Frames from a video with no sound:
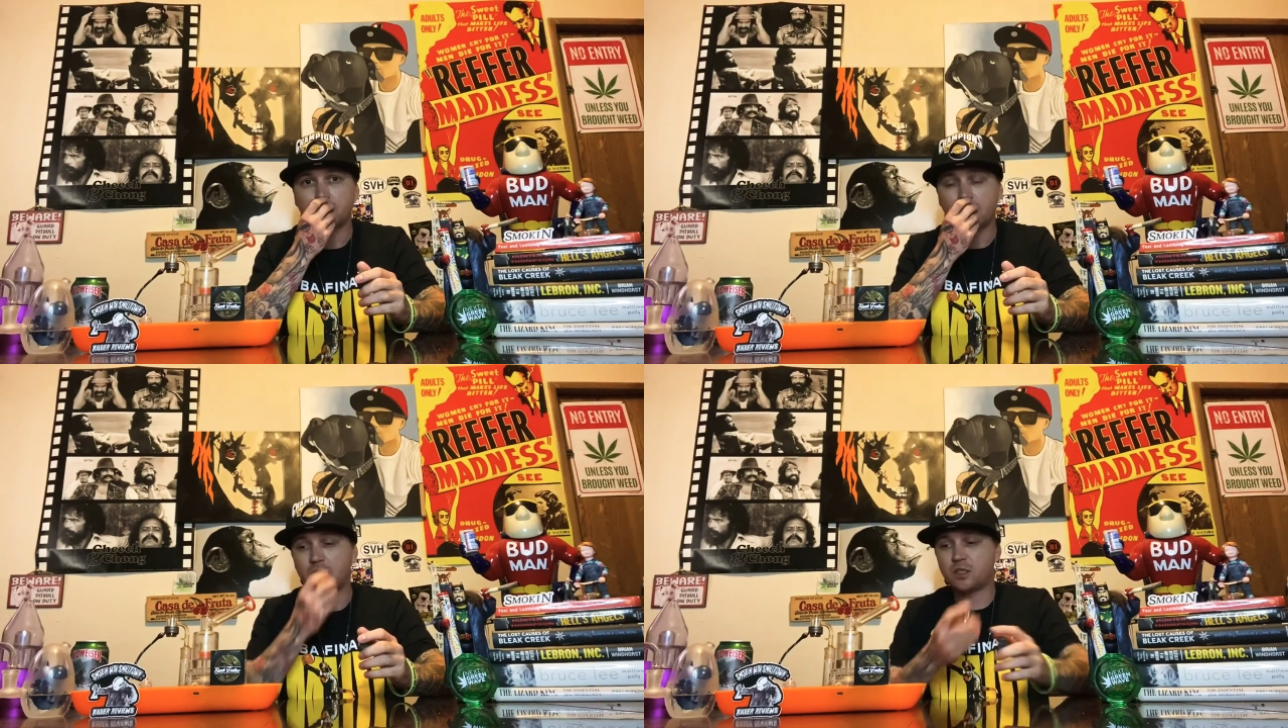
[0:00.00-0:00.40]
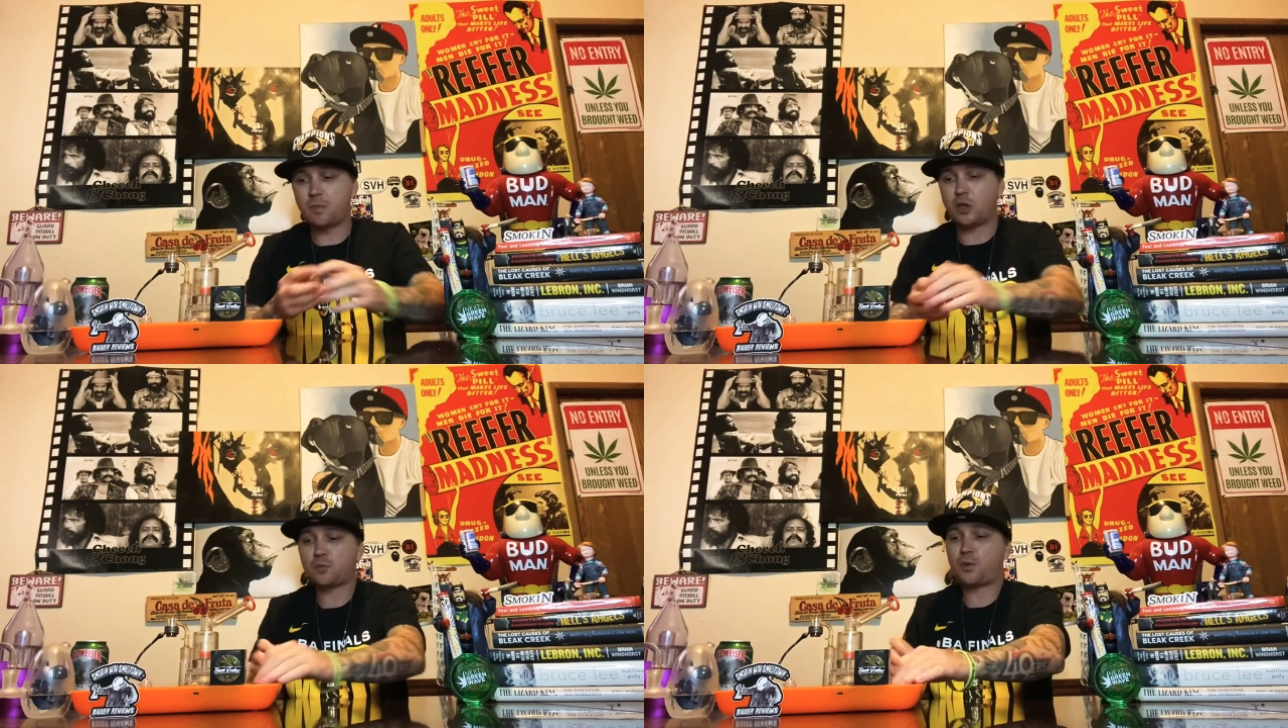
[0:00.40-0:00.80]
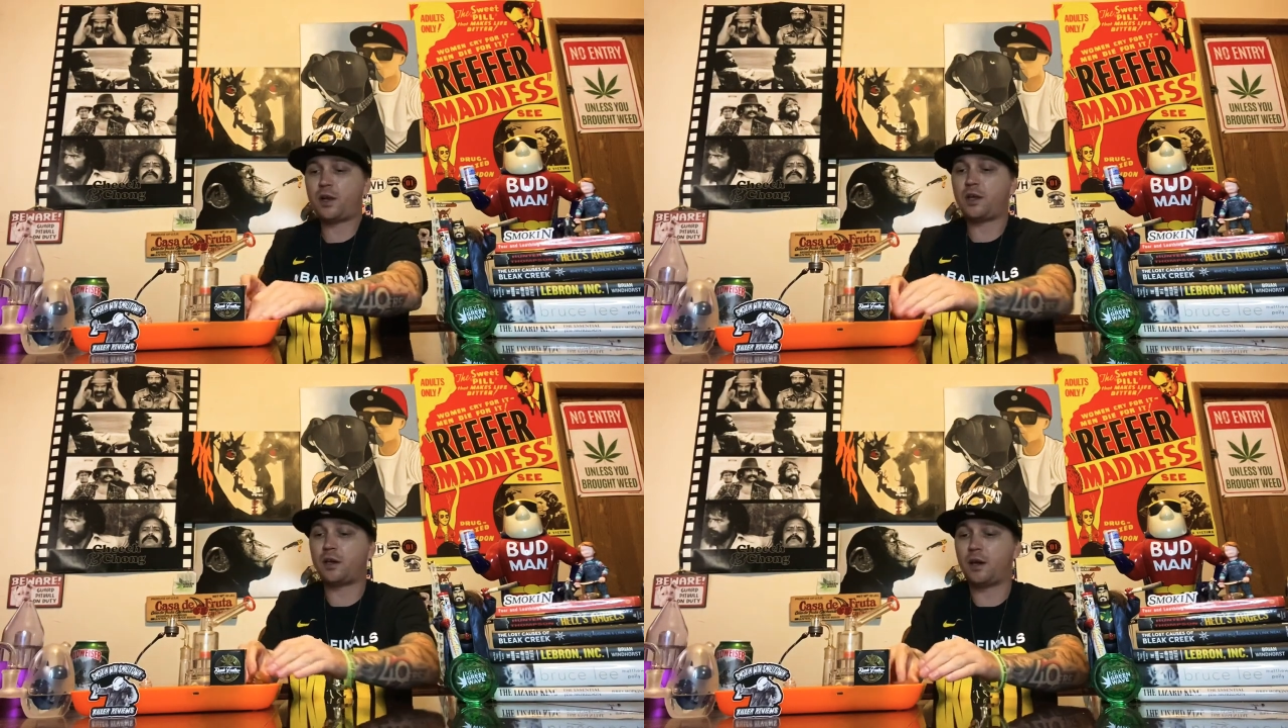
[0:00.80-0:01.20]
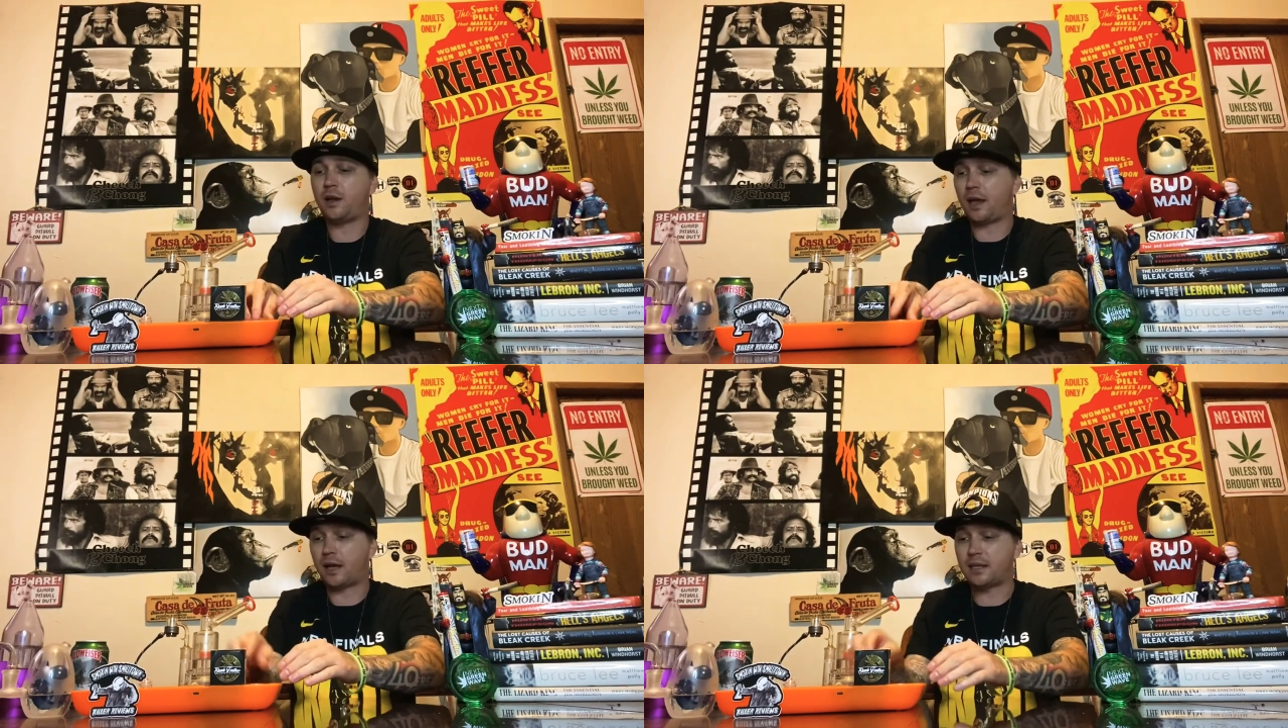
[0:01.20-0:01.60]
Smells pretty good.
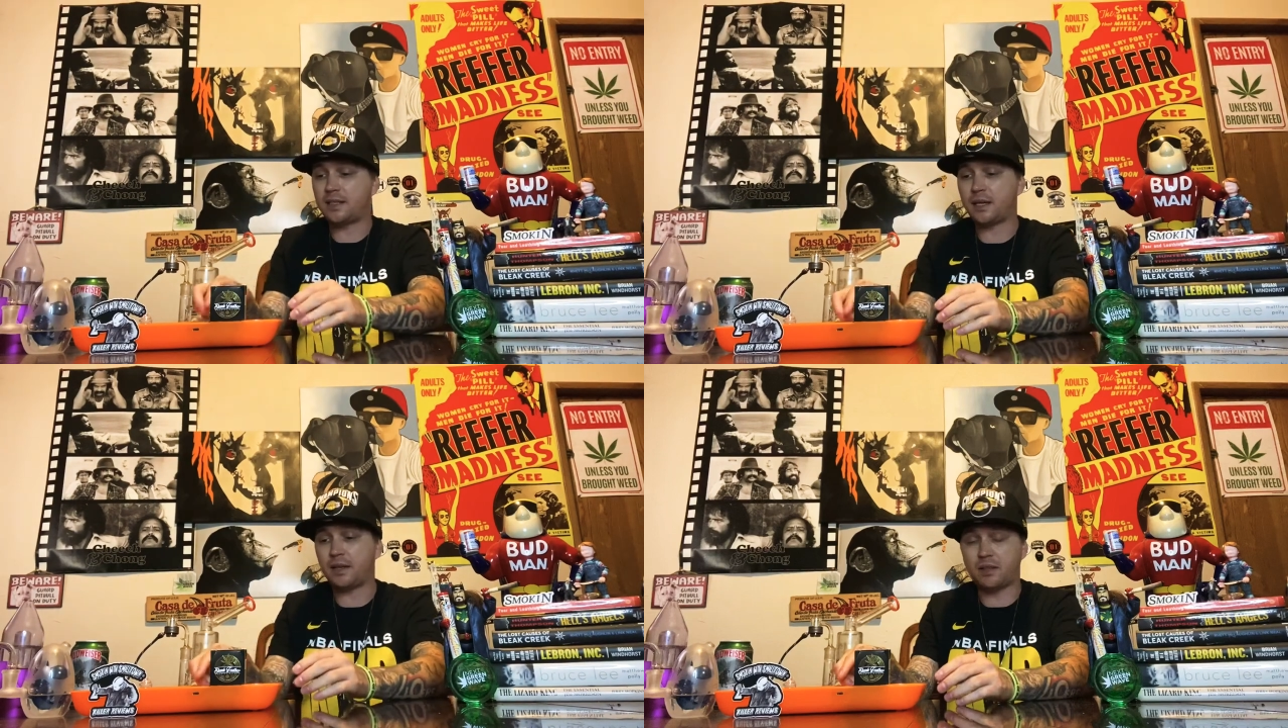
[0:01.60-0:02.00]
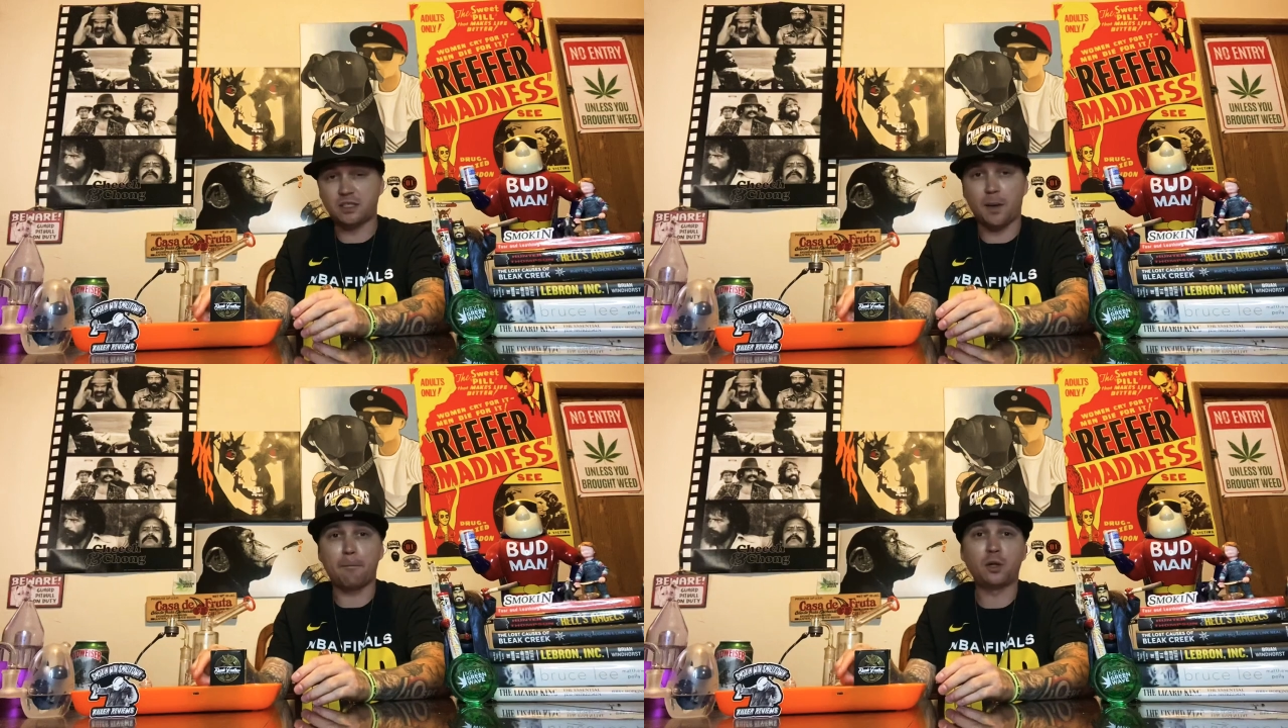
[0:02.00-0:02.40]
And I did get this at